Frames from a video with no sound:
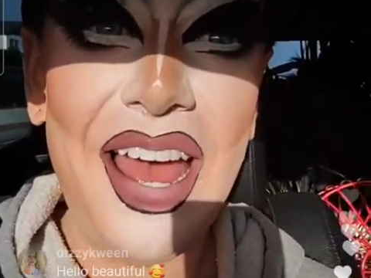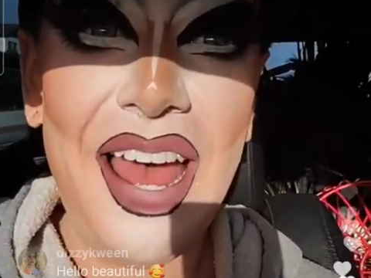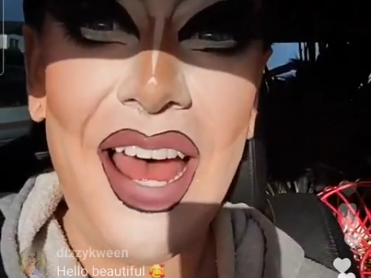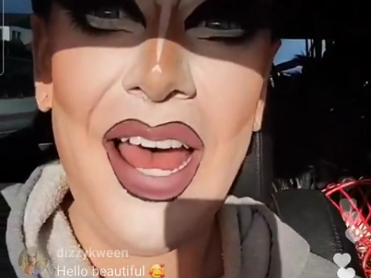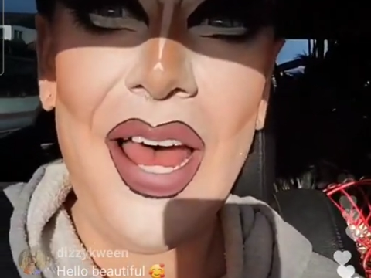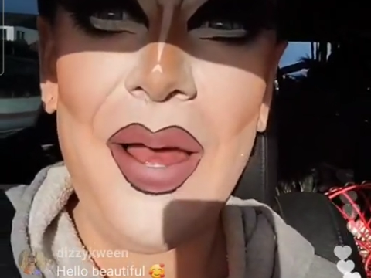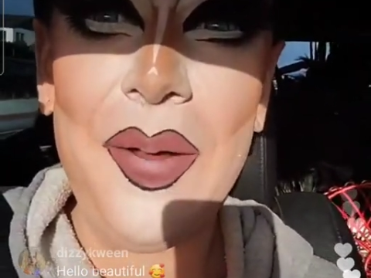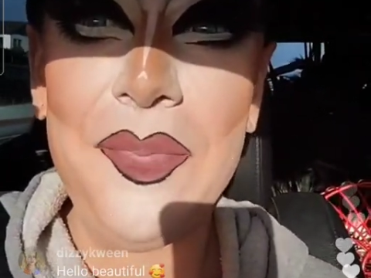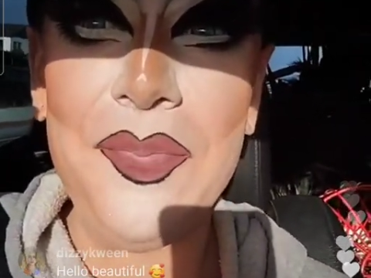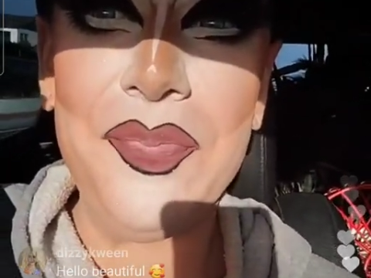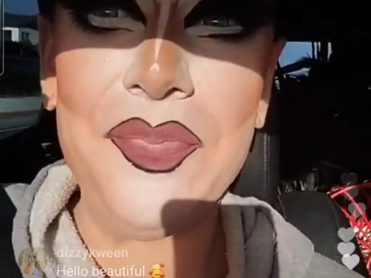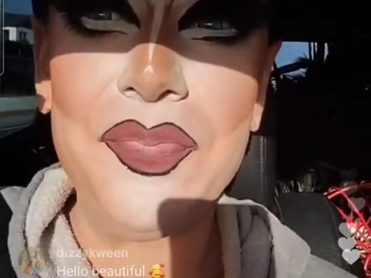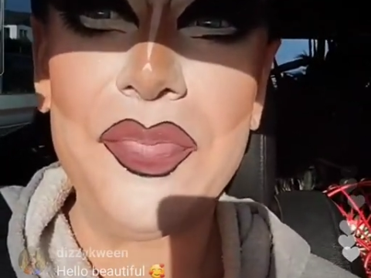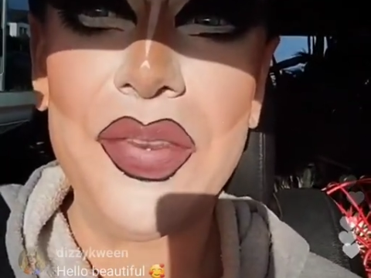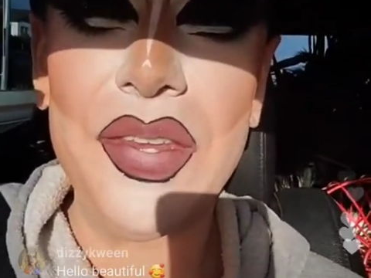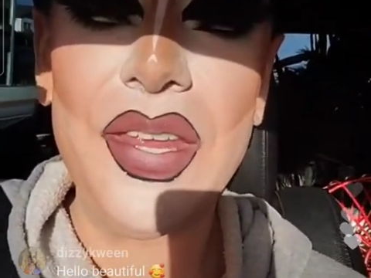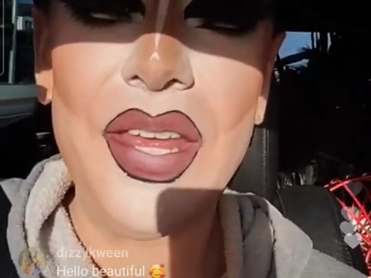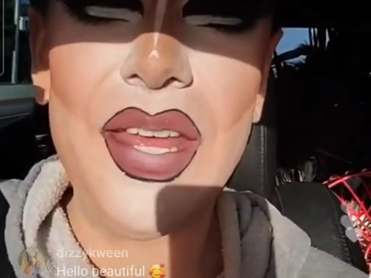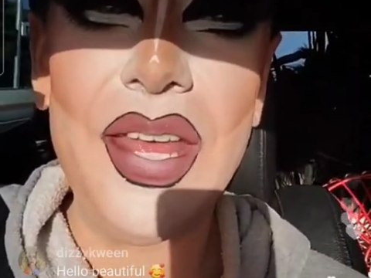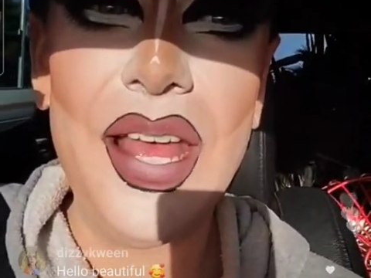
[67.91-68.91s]

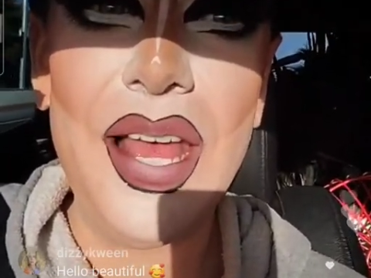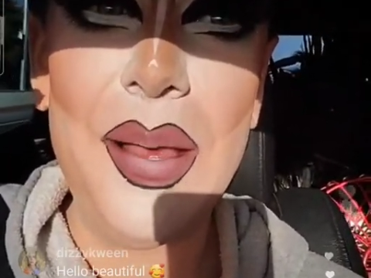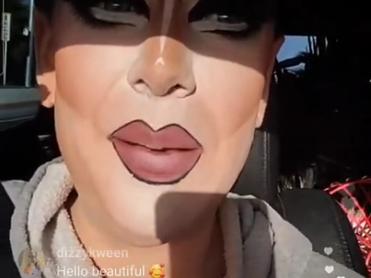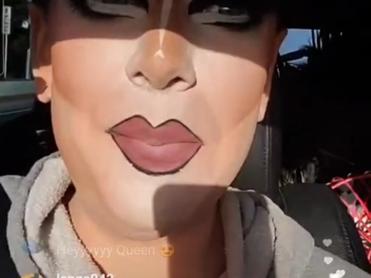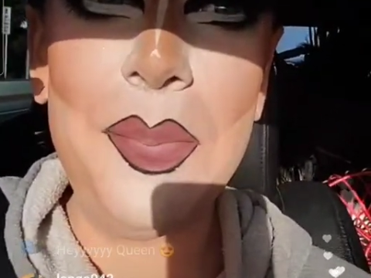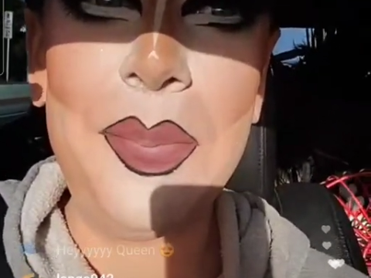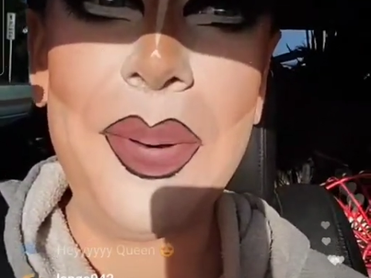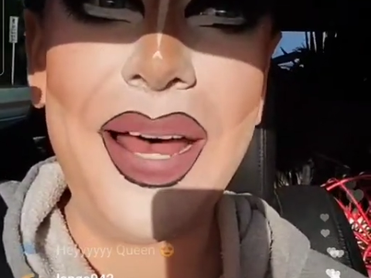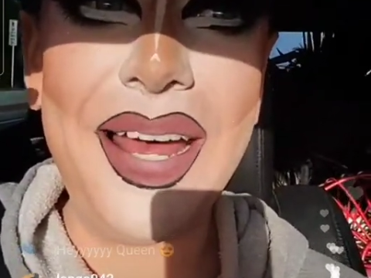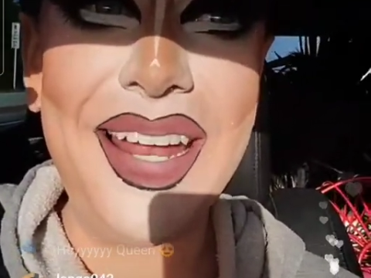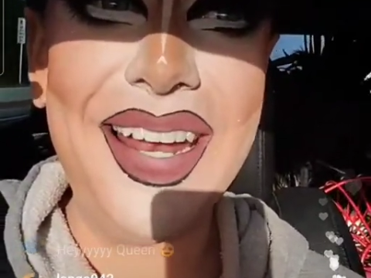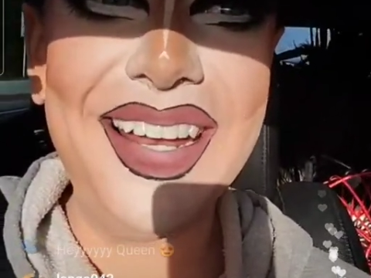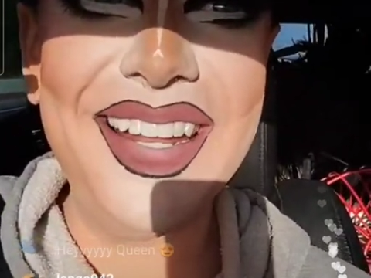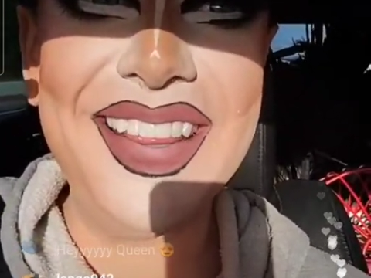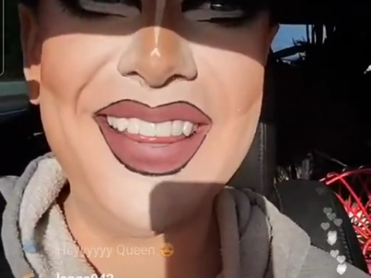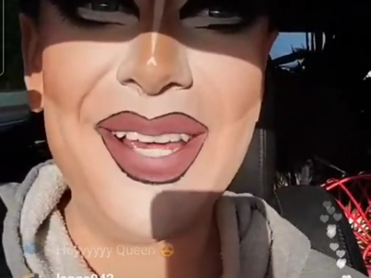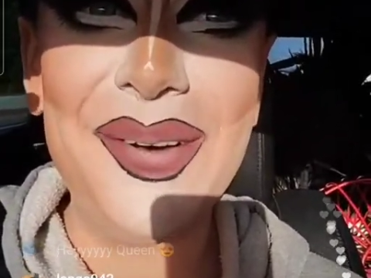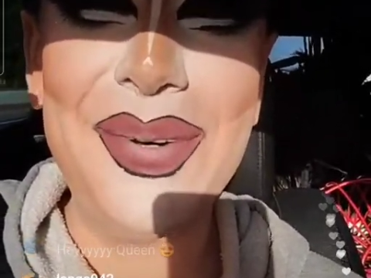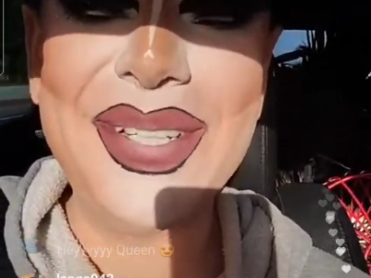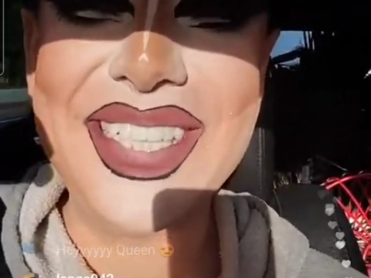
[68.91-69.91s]
but
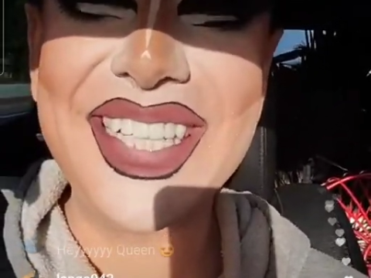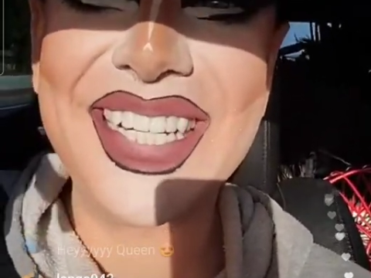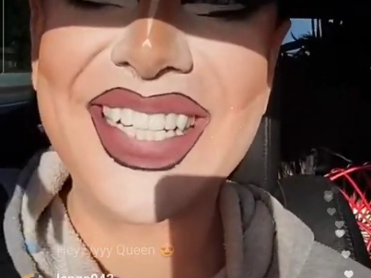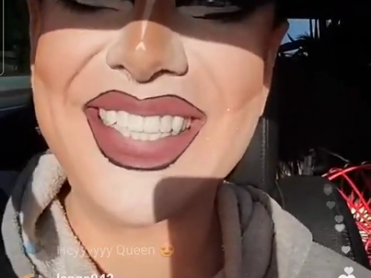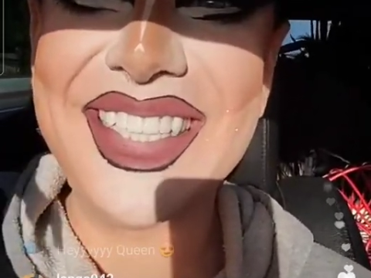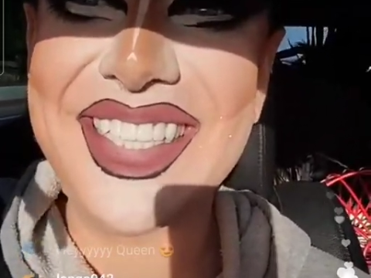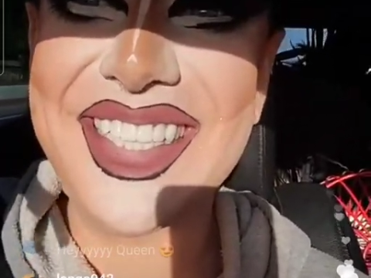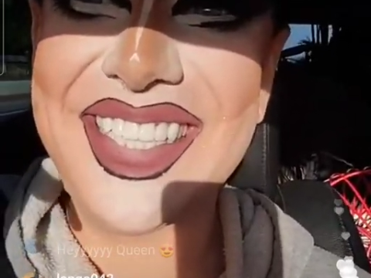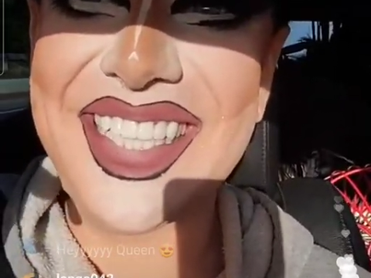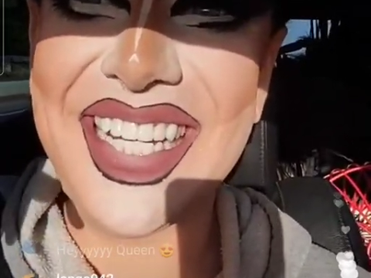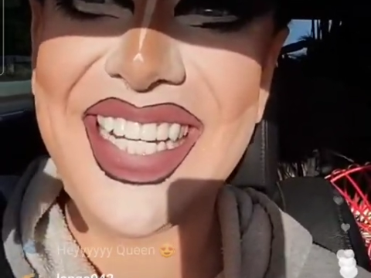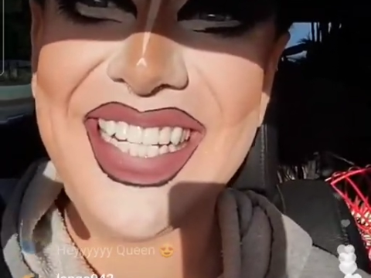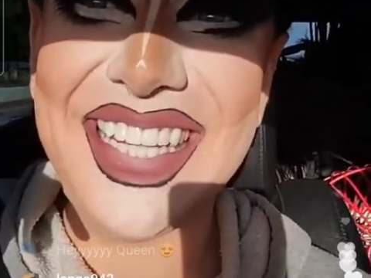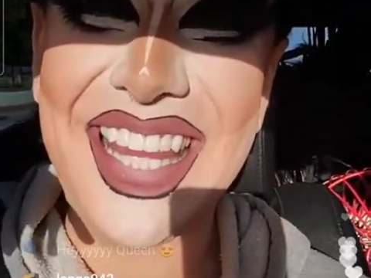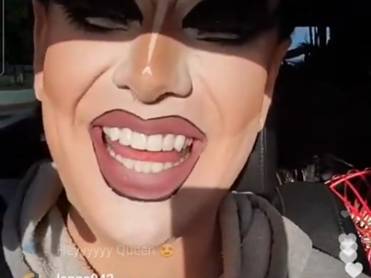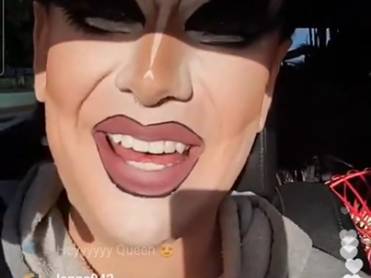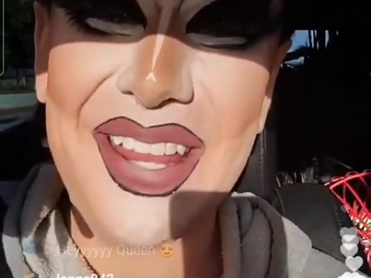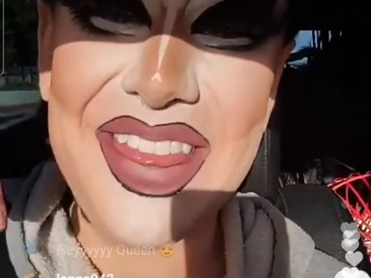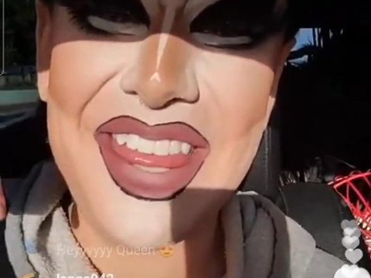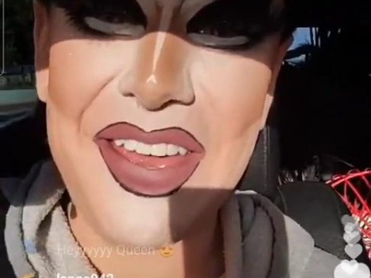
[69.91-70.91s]
there was a
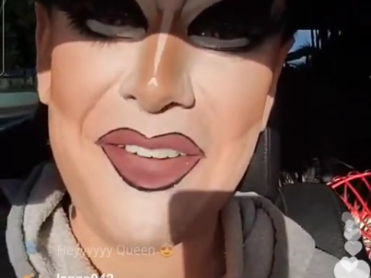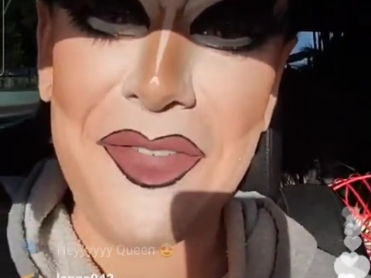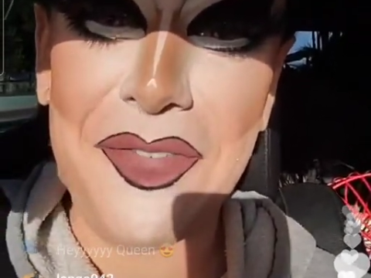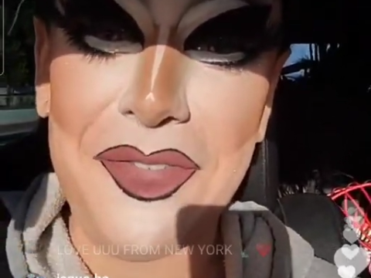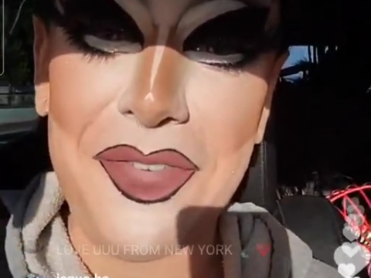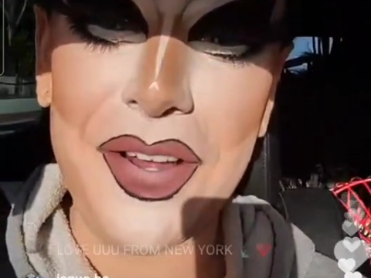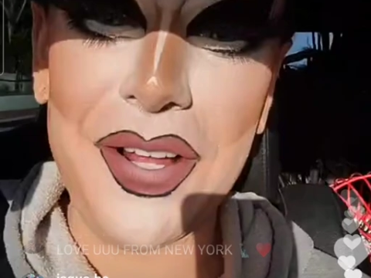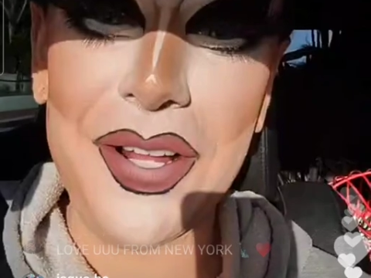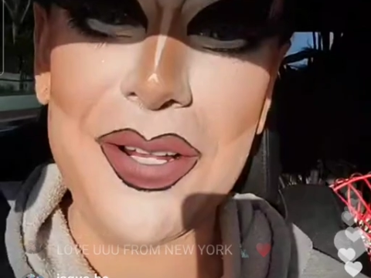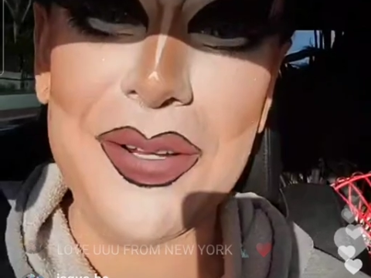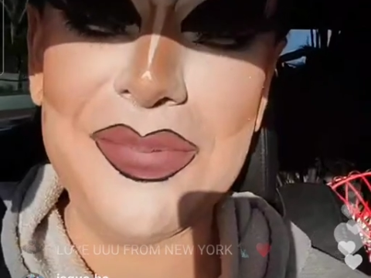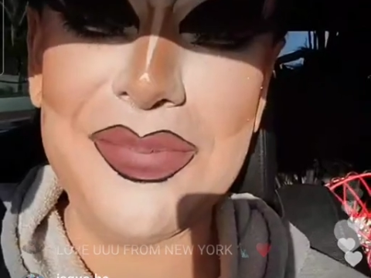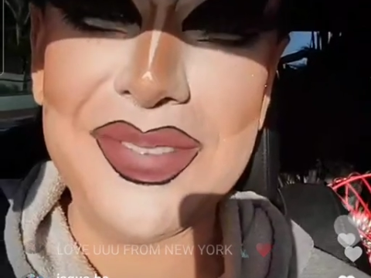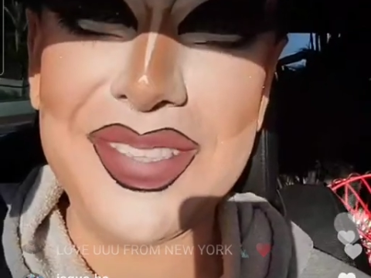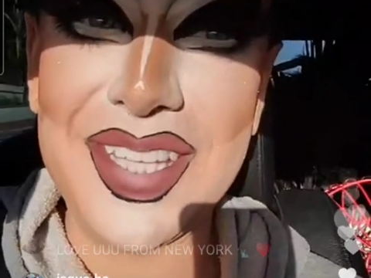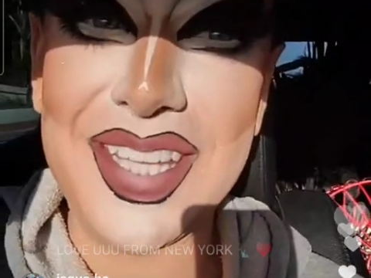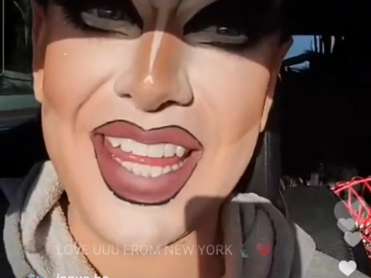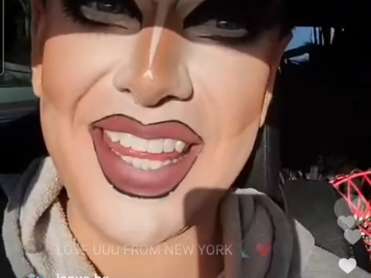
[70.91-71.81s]
scene that they filmed